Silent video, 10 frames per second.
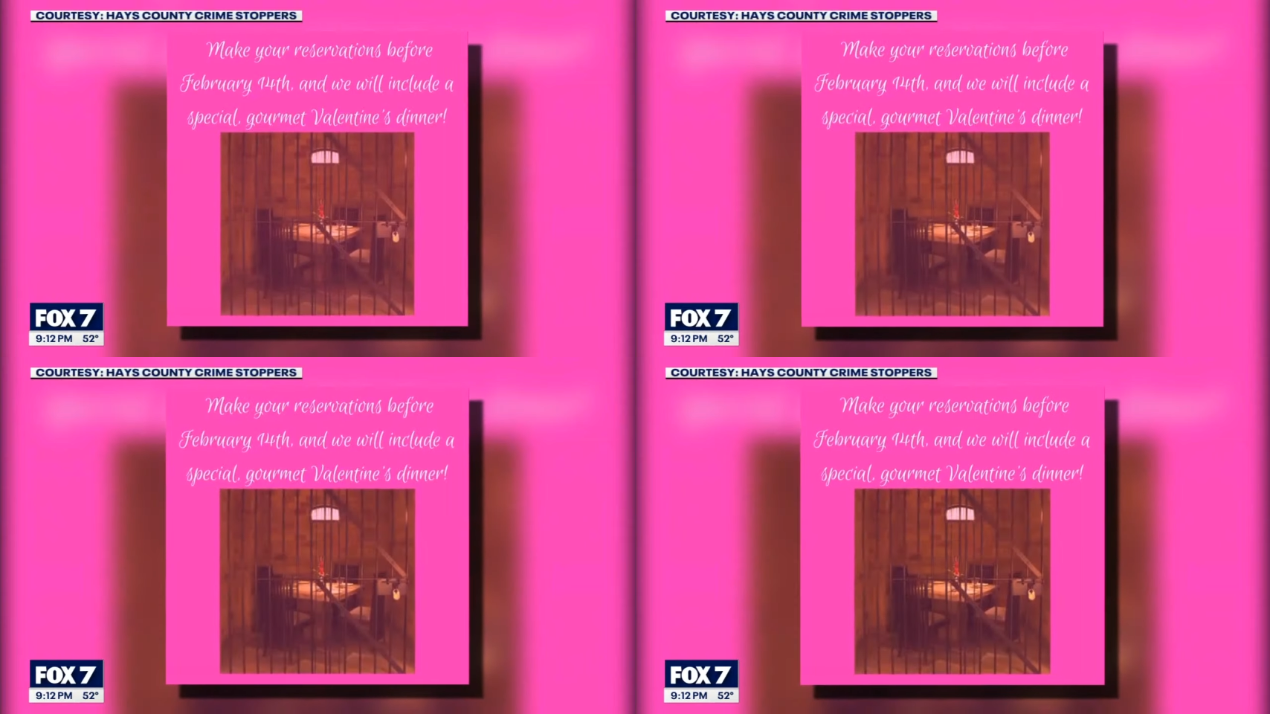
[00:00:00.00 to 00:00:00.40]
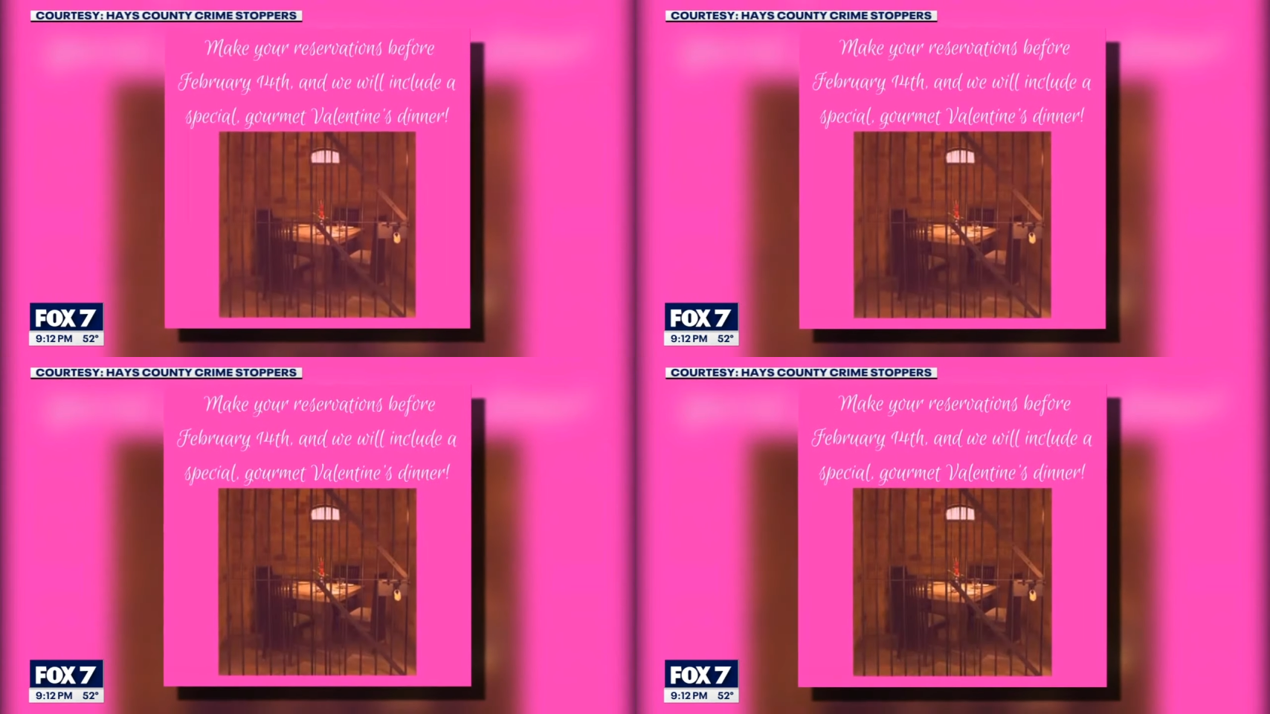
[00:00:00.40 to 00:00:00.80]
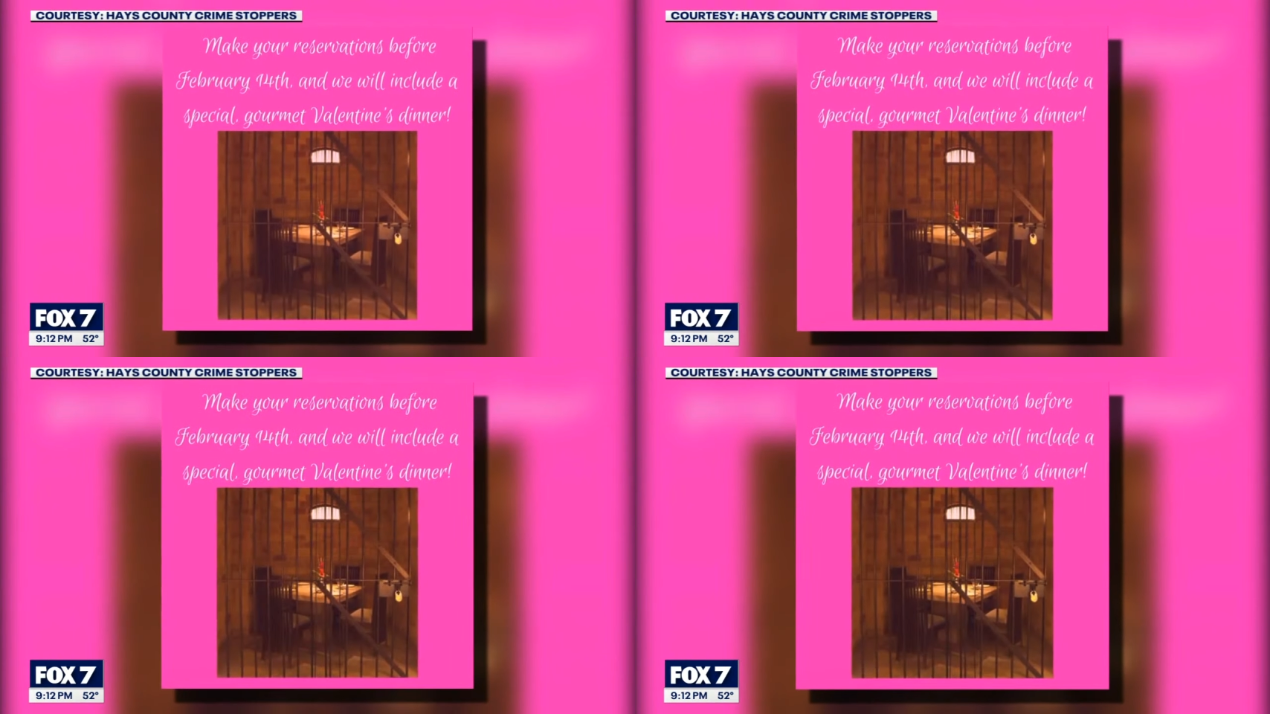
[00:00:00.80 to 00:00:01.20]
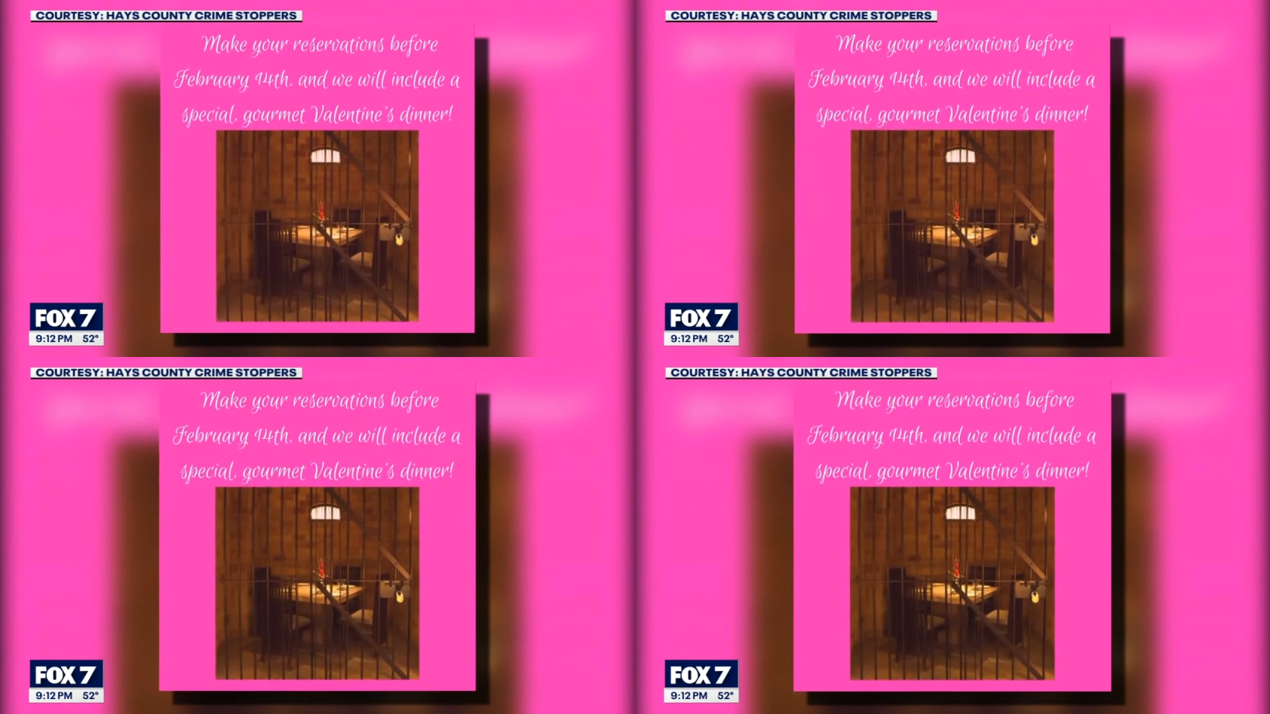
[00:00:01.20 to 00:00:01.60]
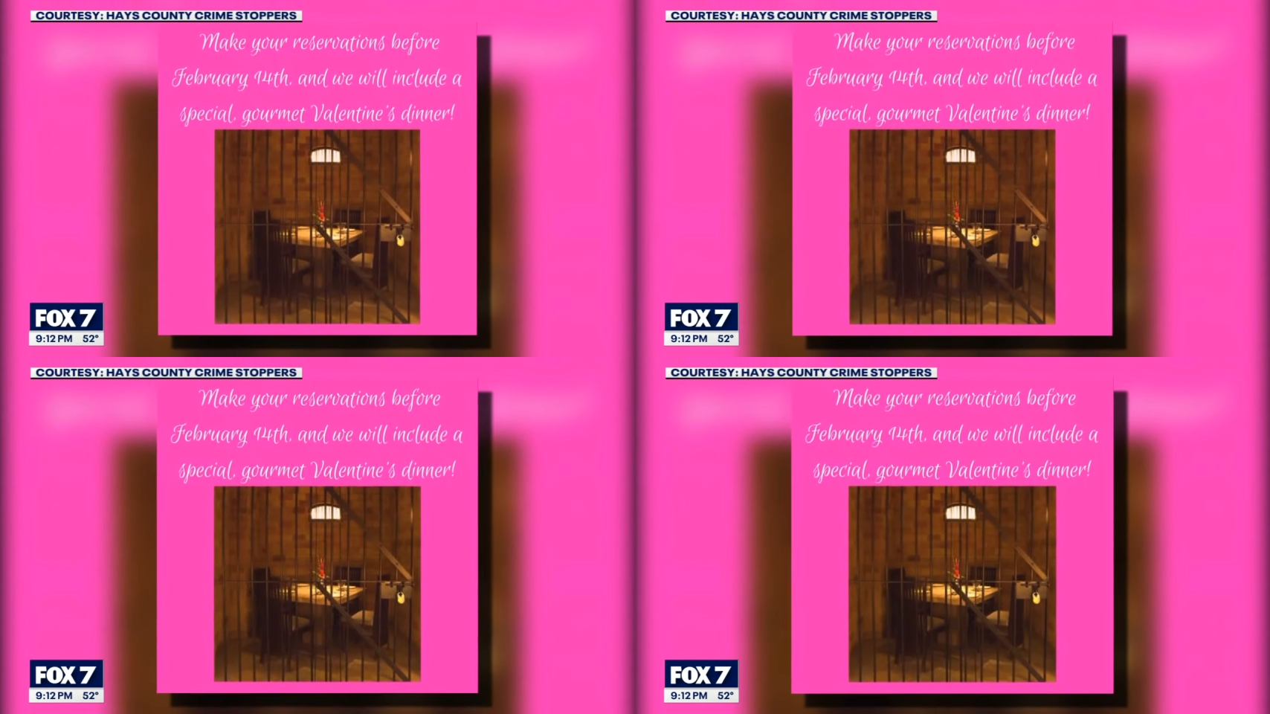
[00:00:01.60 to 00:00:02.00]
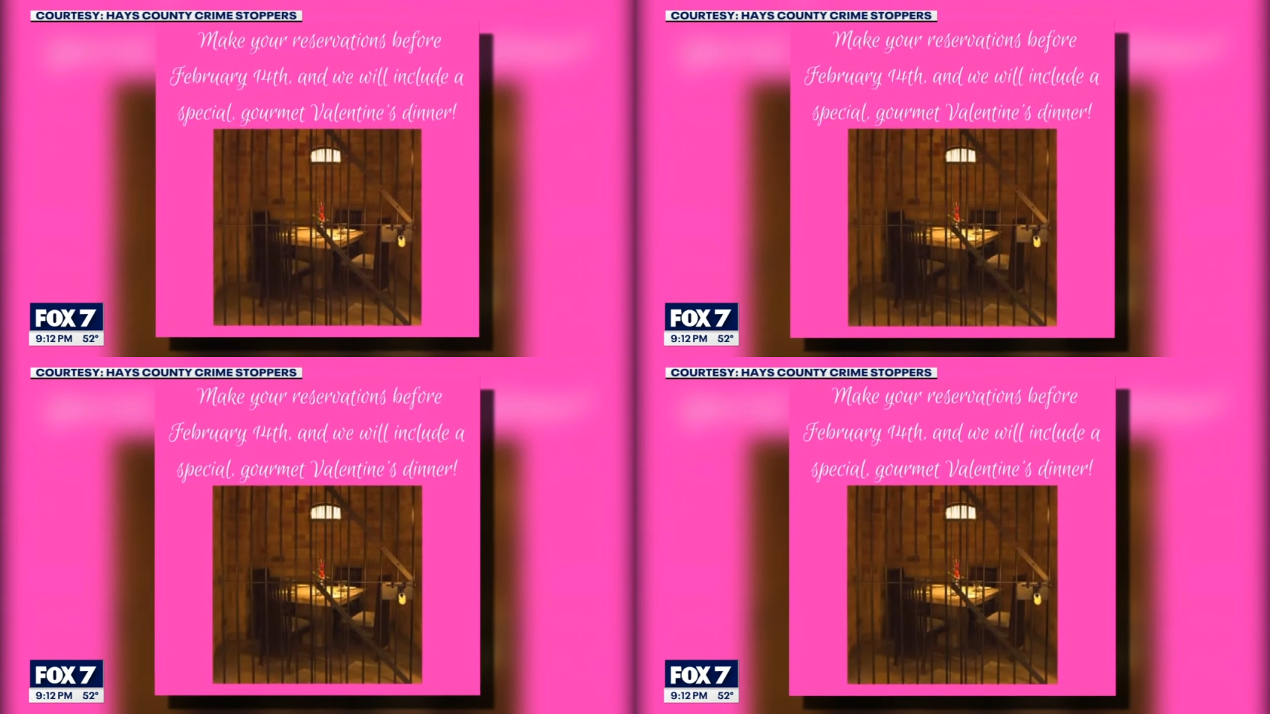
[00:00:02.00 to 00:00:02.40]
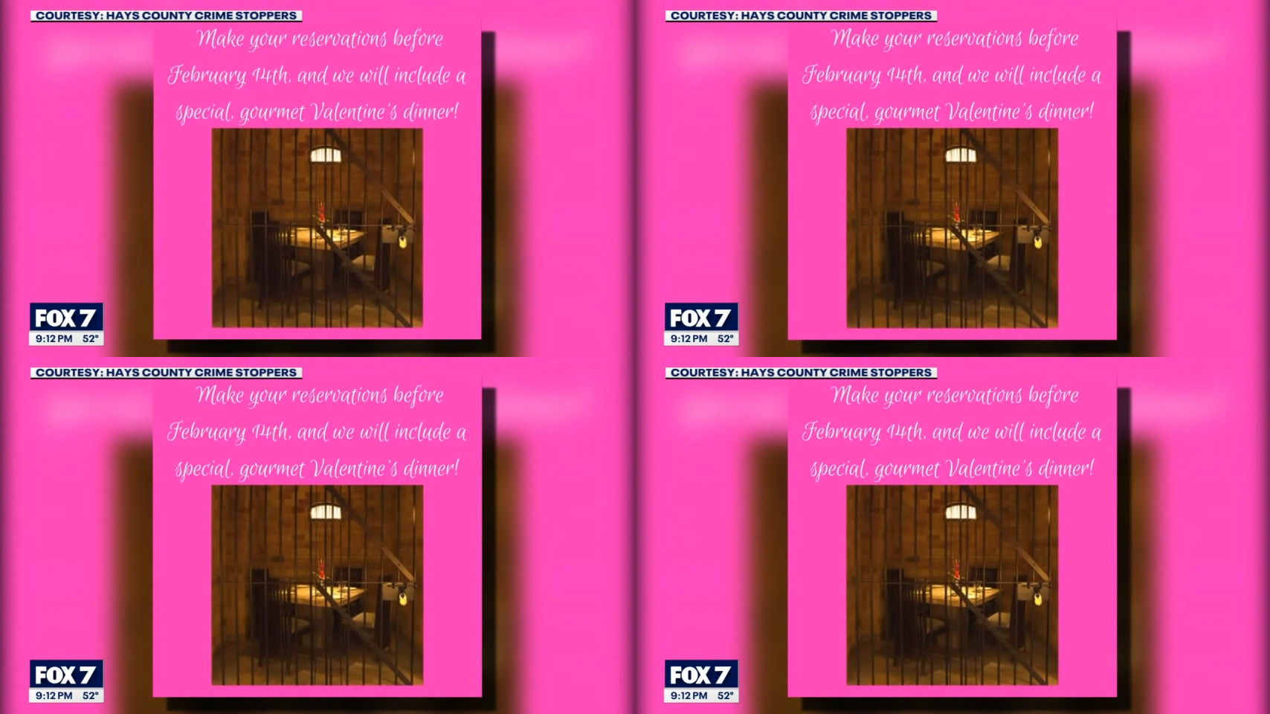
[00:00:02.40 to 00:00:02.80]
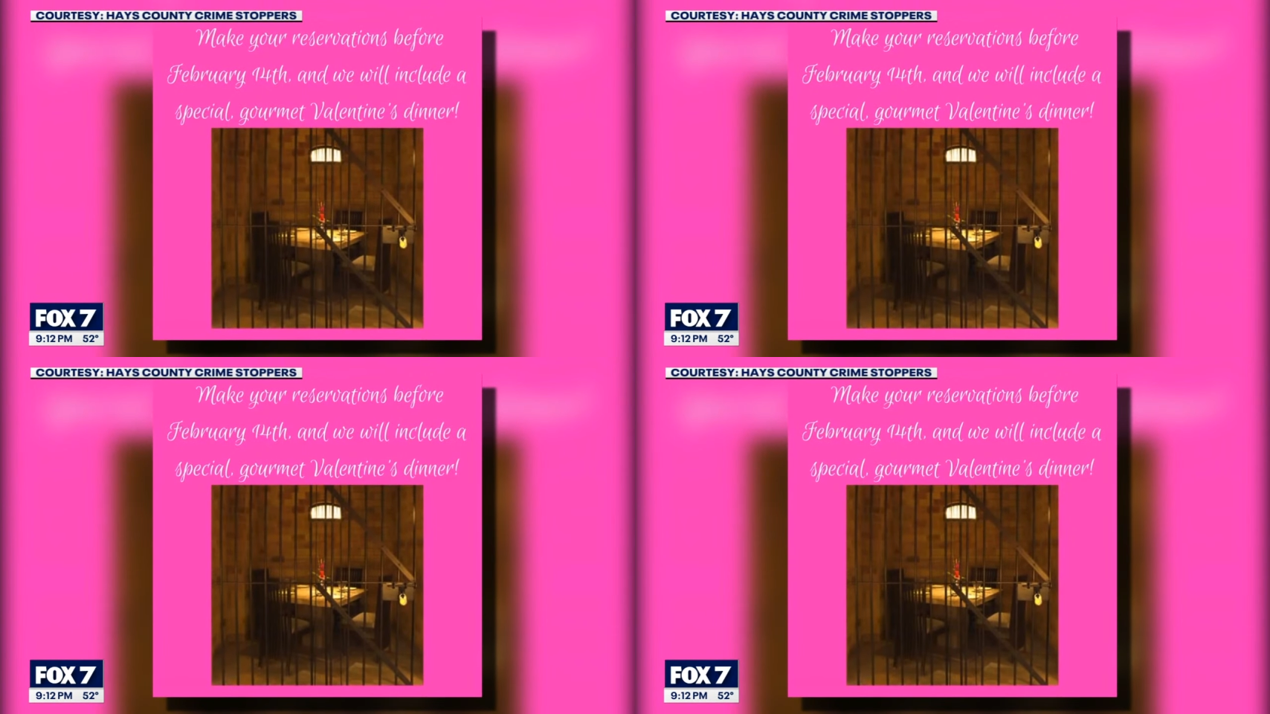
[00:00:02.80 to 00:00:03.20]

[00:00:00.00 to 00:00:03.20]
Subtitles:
(no speaker visible)